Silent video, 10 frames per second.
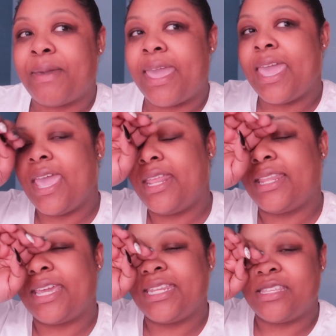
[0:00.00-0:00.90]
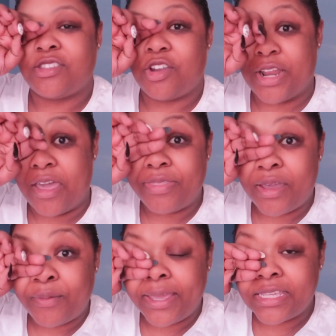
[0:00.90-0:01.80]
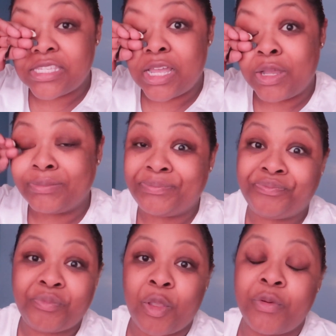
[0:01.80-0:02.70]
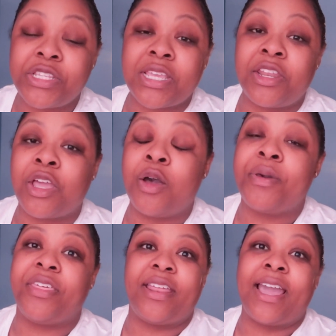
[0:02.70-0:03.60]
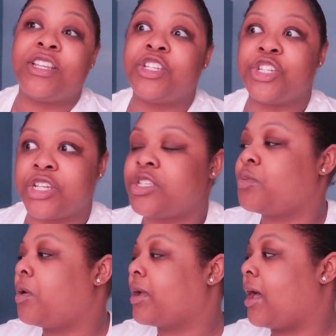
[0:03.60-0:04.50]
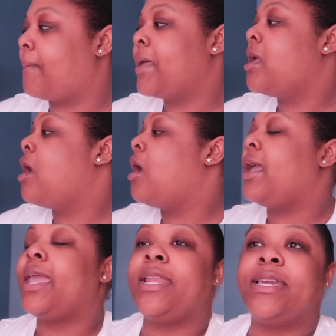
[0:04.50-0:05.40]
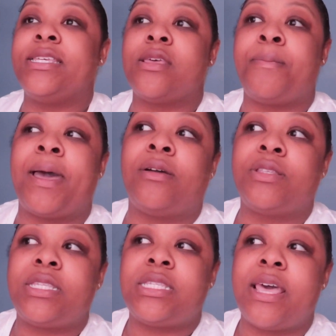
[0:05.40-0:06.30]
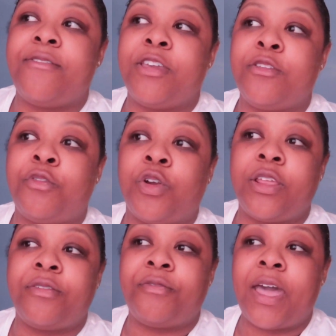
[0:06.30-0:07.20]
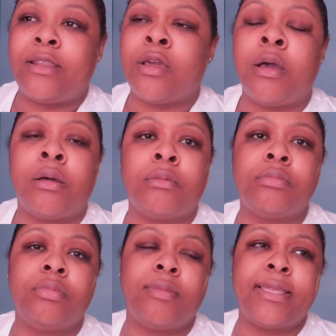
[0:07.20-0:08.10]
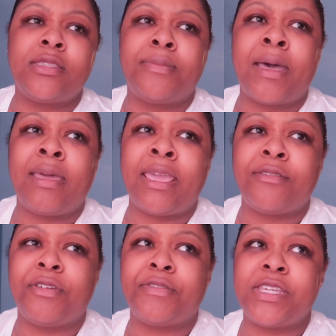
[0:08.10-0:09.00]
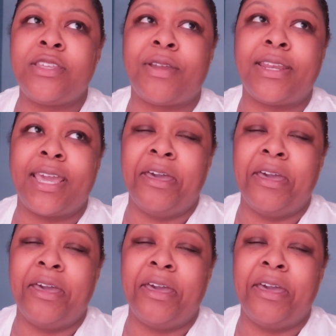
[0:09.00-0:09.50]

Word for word: in my head like it didn't turn out that way so we're just gonna go with it I just woke up it is about 7 45 no it's about 8 15 right